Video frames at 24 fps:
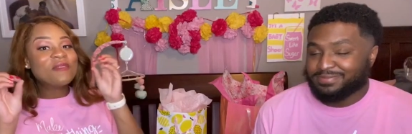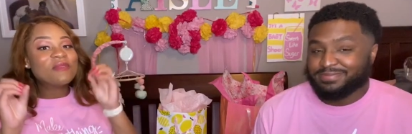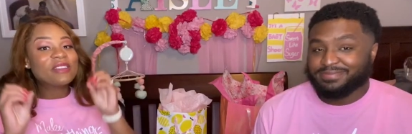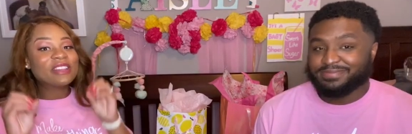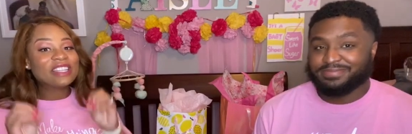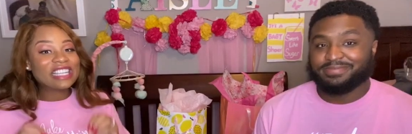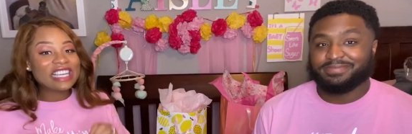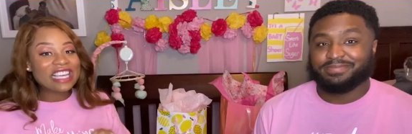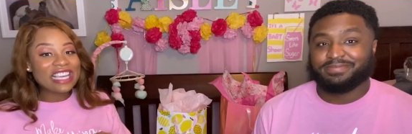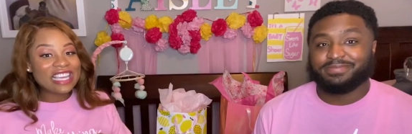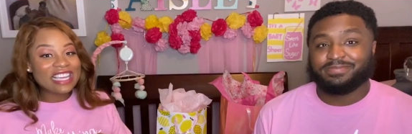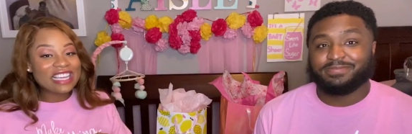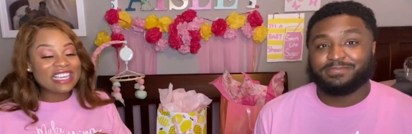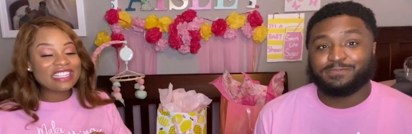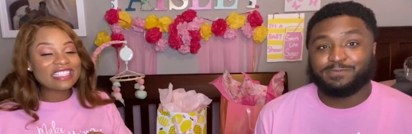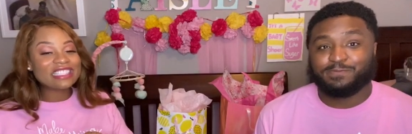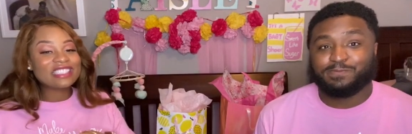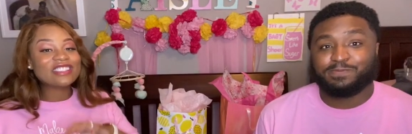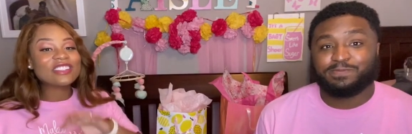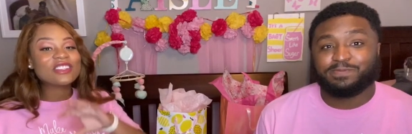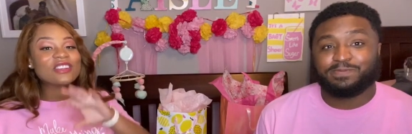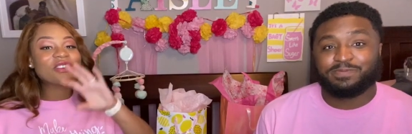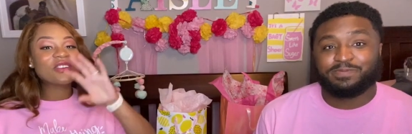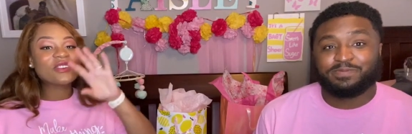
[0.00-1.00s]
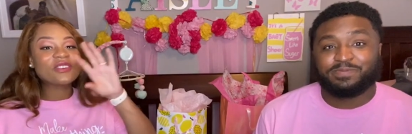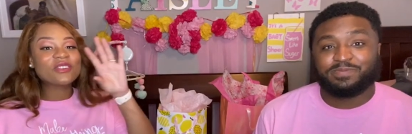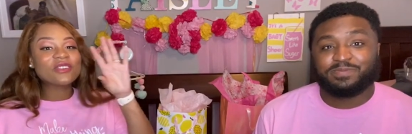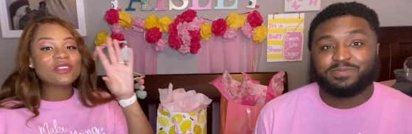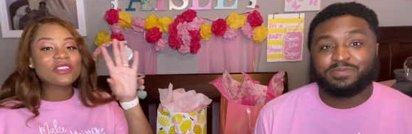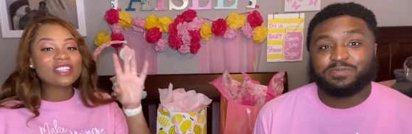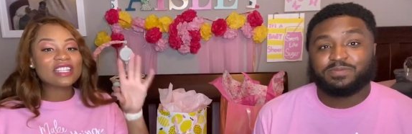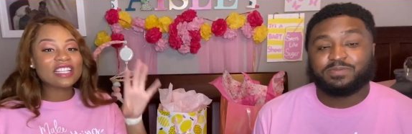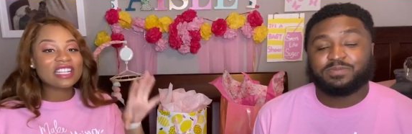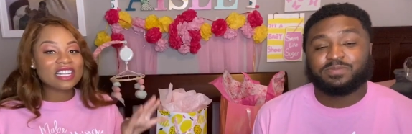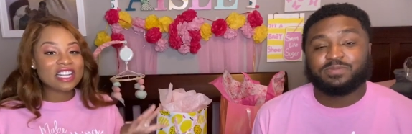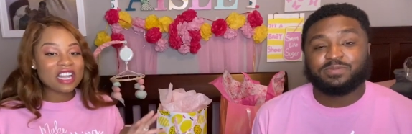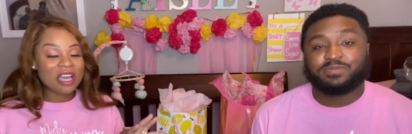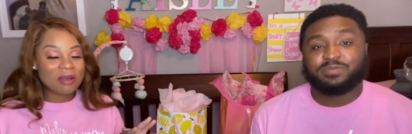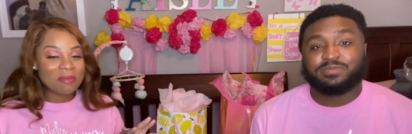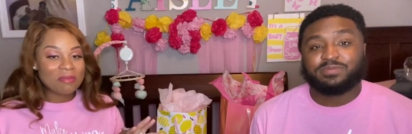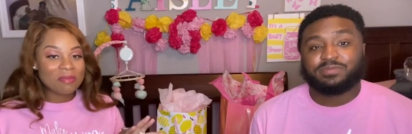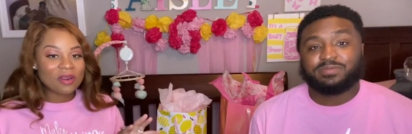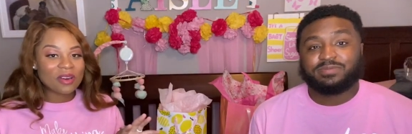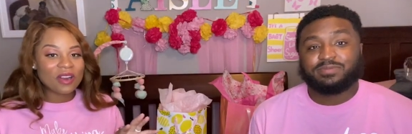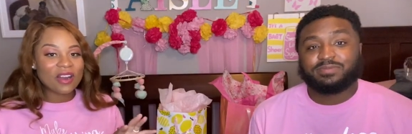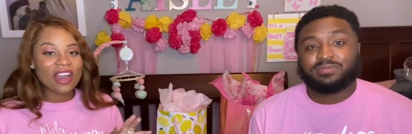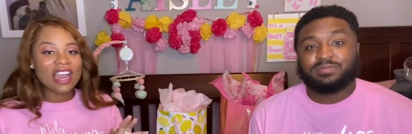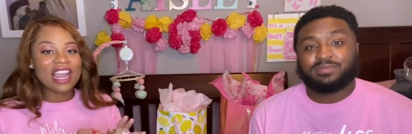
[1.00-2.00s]
Speaker 1: Please do the
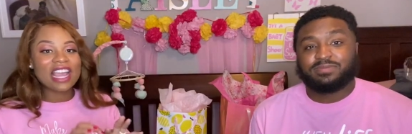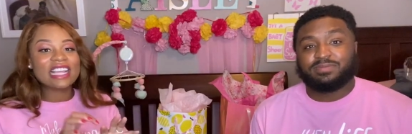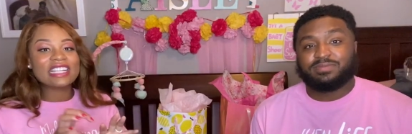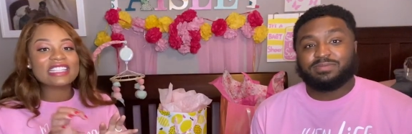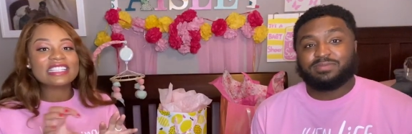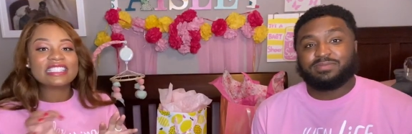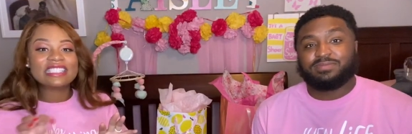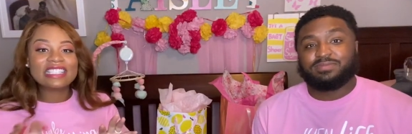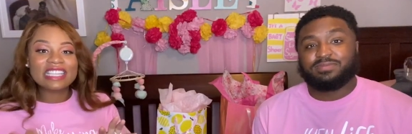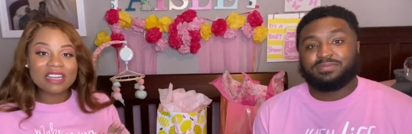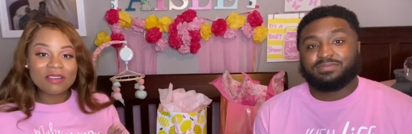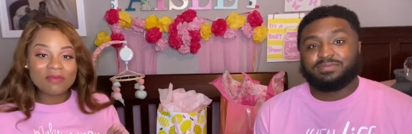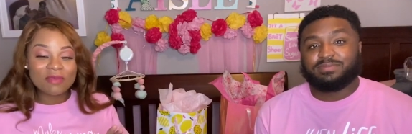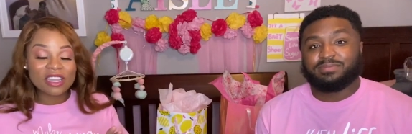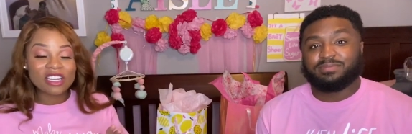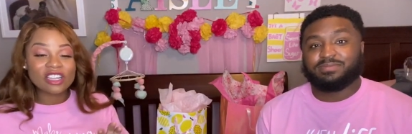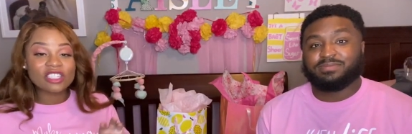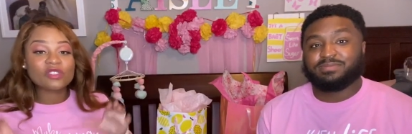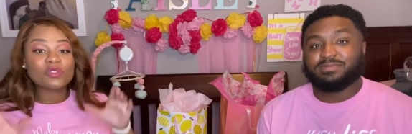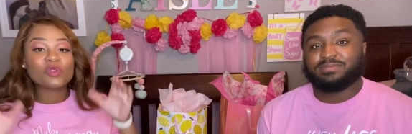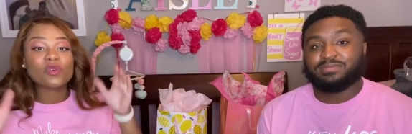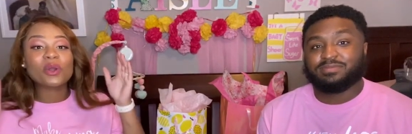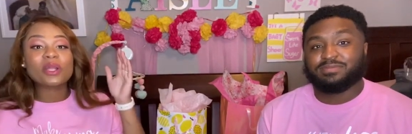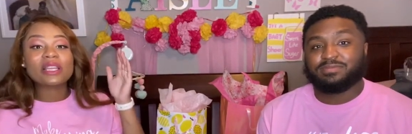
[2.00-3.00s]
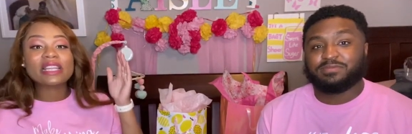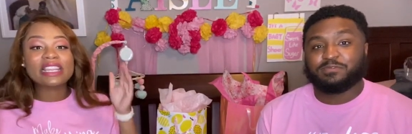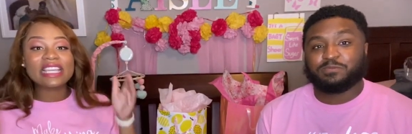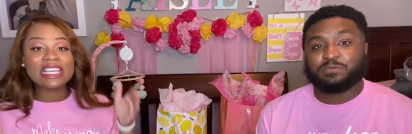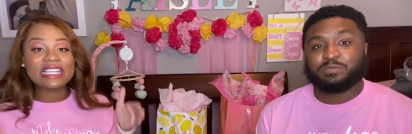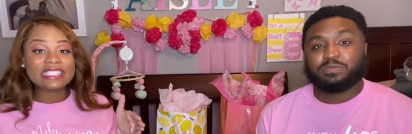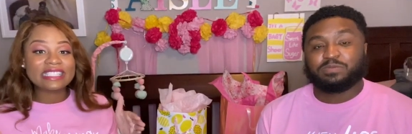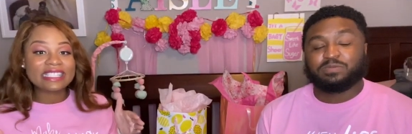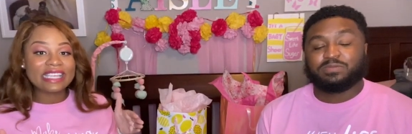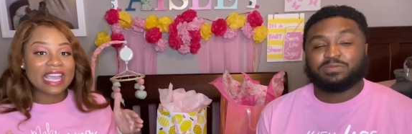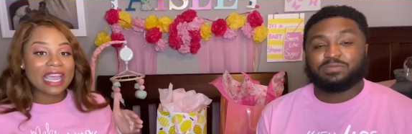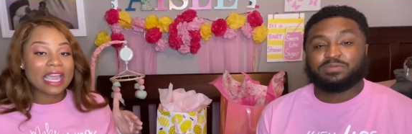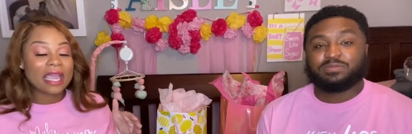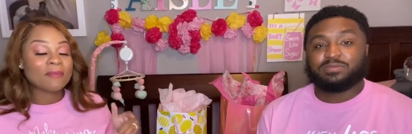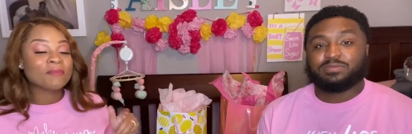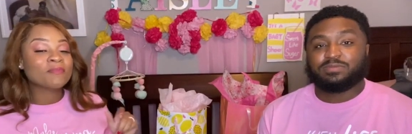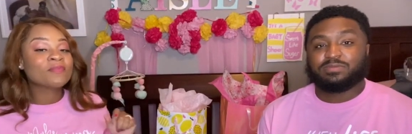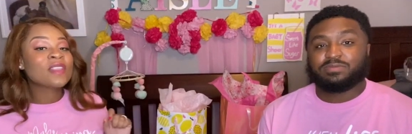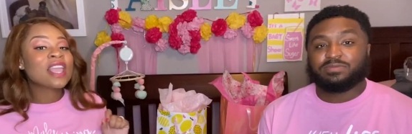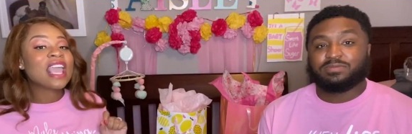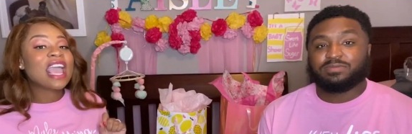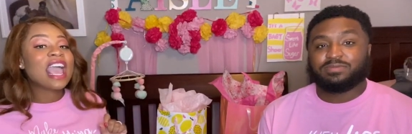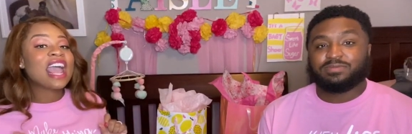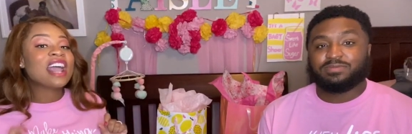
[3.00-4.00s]
number and centimeters for this game.
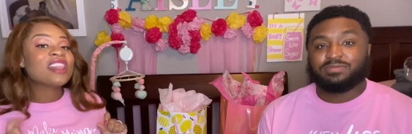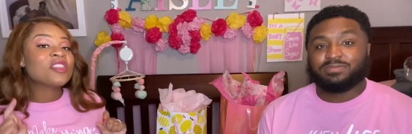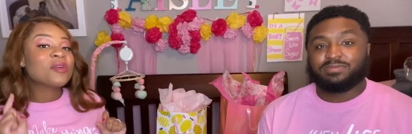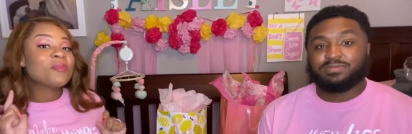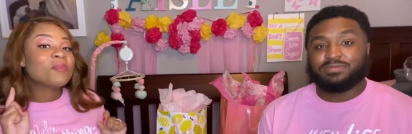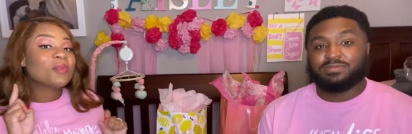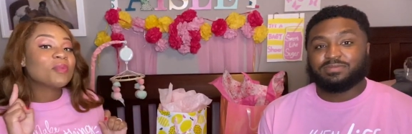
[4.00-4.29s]
And the